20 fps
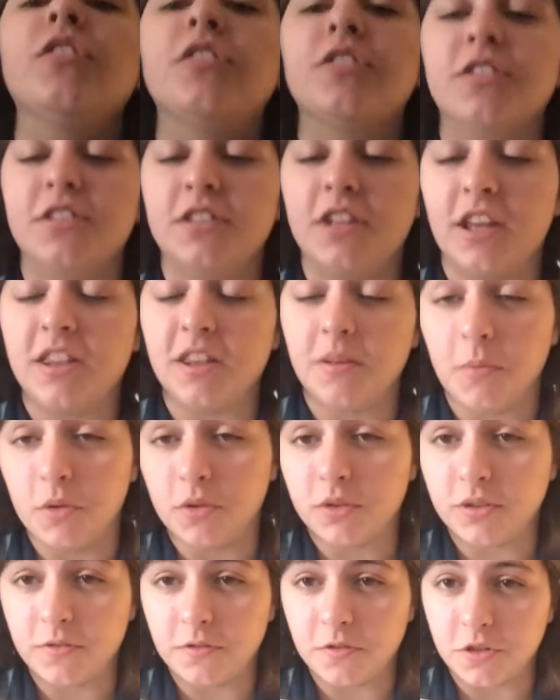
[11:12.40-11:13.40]
like this is not the
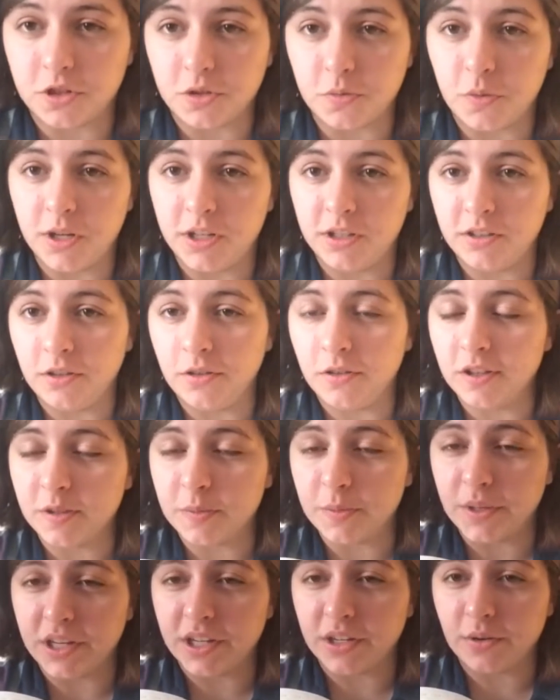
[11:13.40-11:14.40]
most efficient way to do
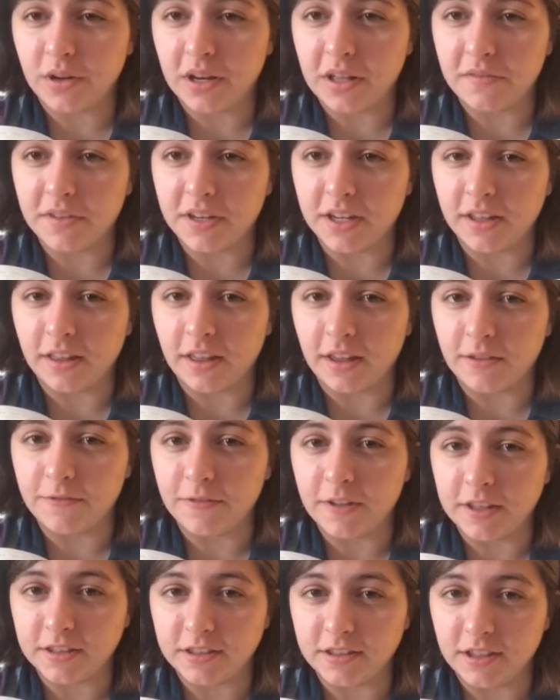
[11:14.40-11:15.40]
this, but I don't have any like
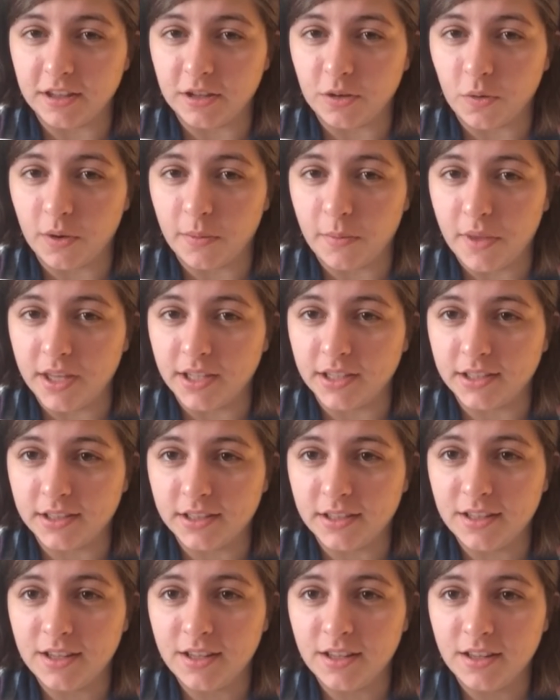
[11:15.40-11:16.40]
fancy
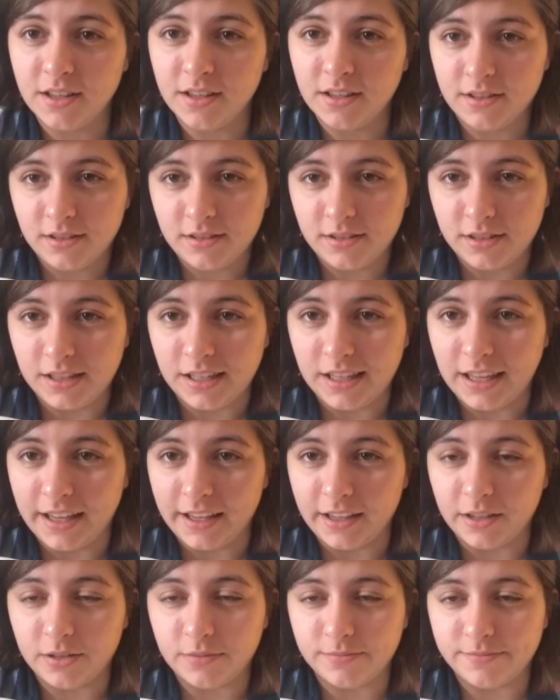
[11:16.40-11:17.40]
equipment to
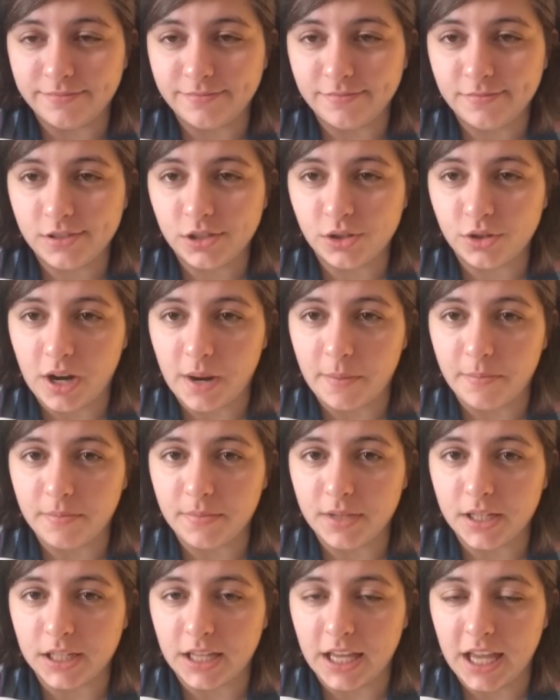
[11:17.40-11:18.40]
like strap
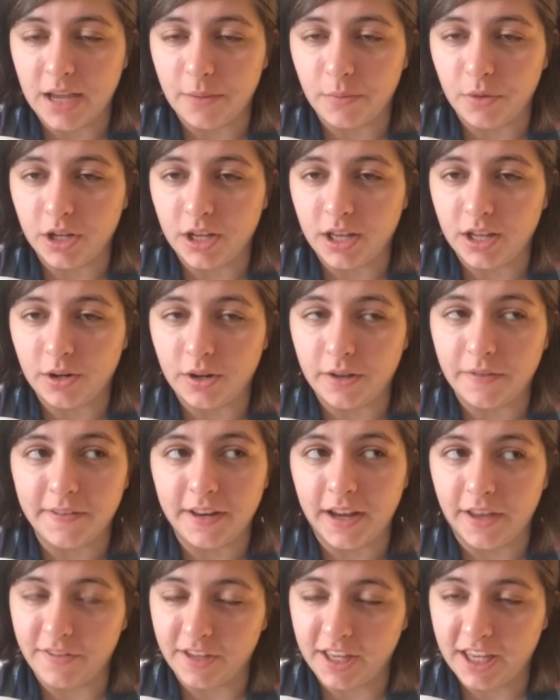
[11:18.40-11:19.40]
a camera. I don't
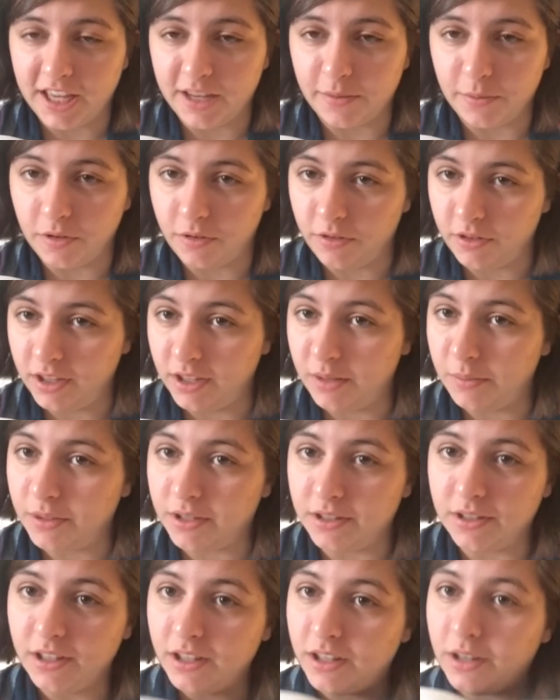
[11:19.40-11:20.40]
even have a camera really,
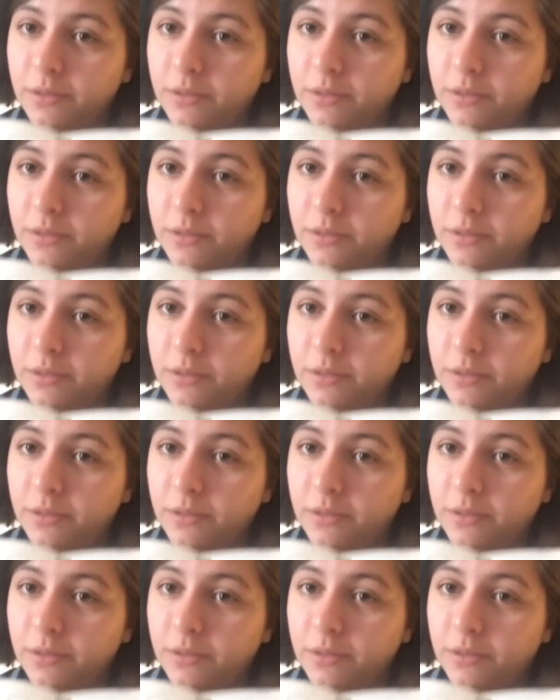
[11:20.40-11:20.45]
but you